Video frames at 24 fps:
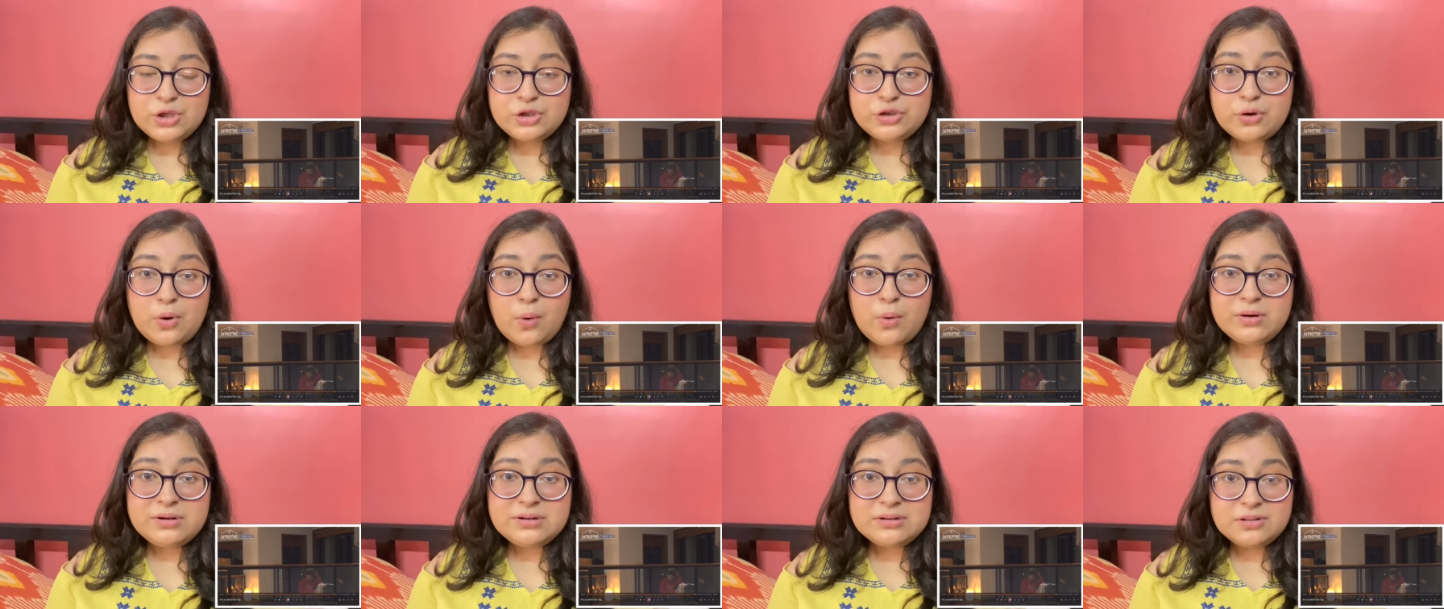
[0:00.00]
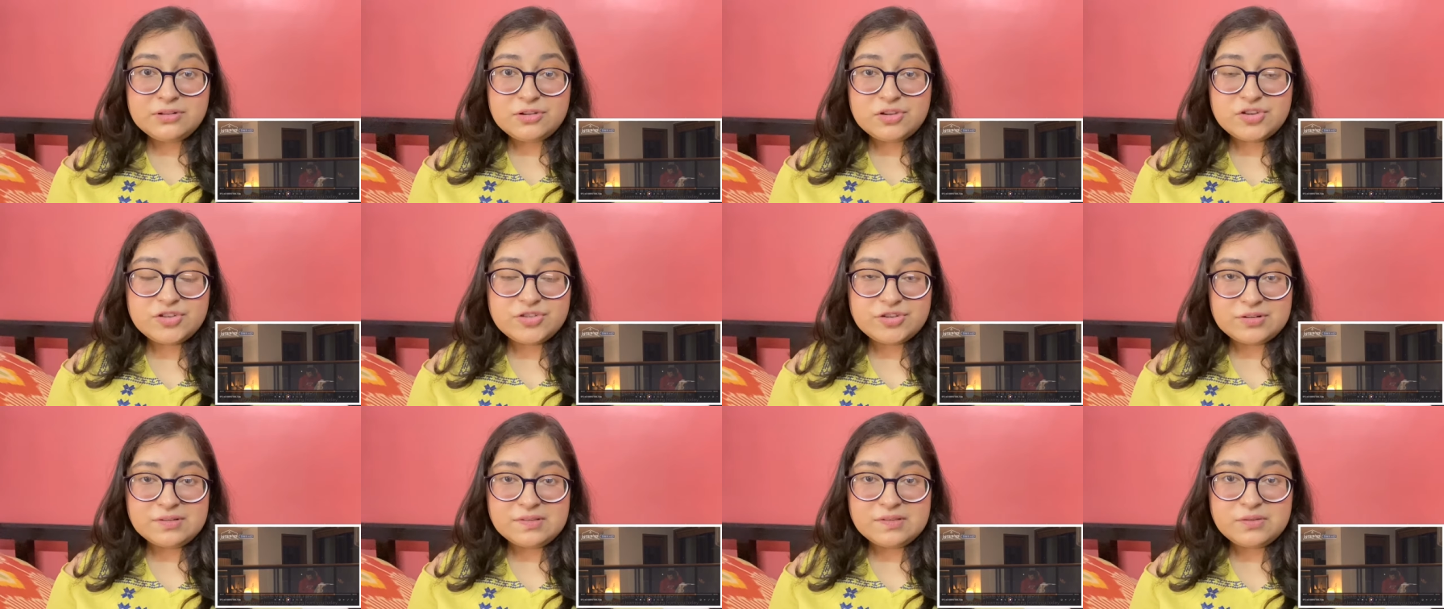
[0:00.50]
your own
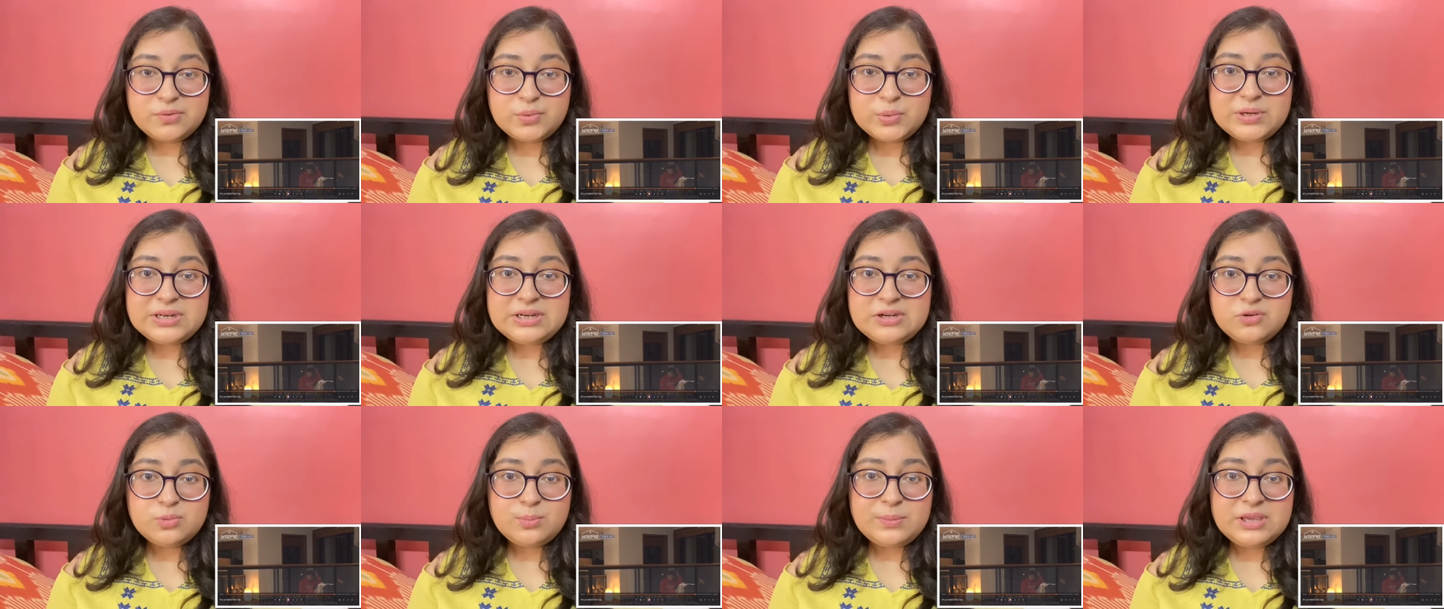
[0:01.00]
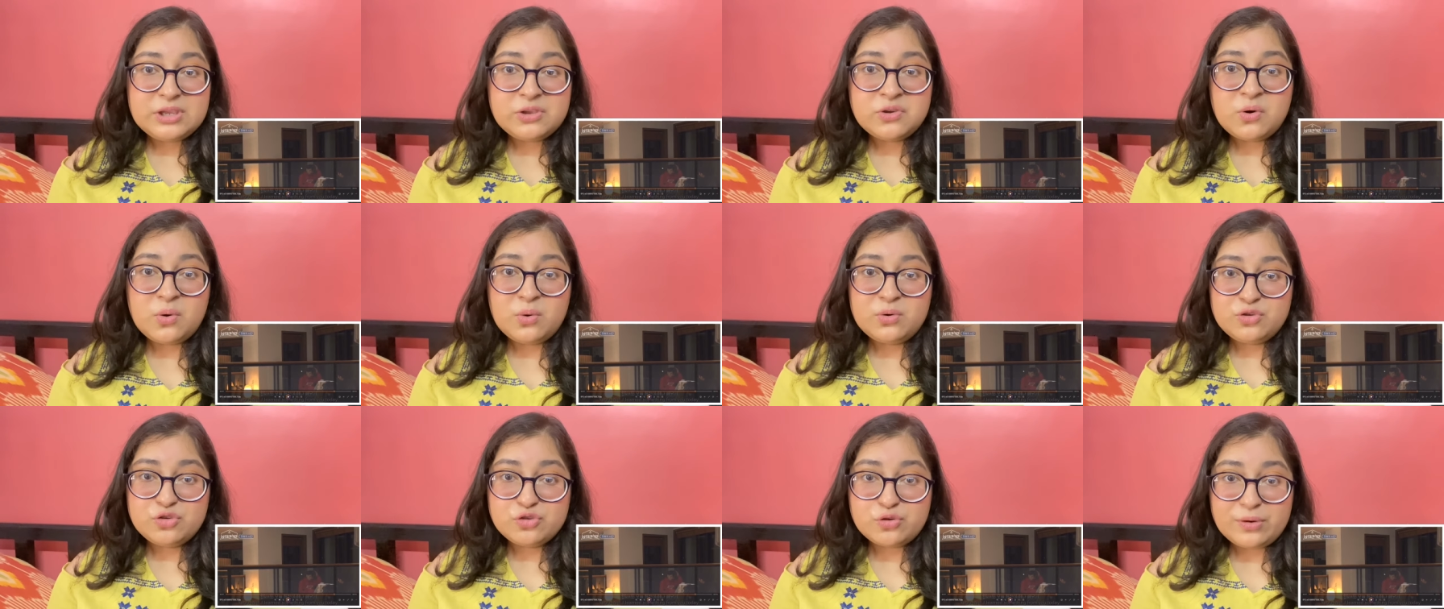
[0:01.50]
decisions. You need to make
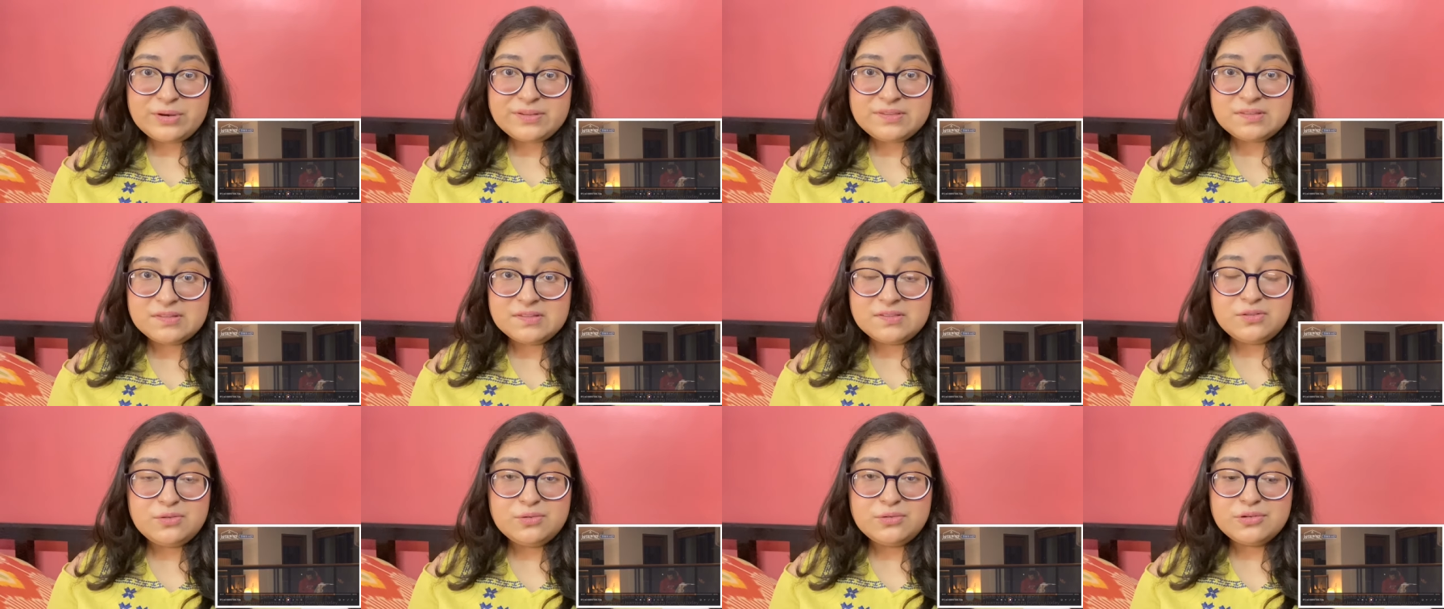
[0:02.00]
your own choices.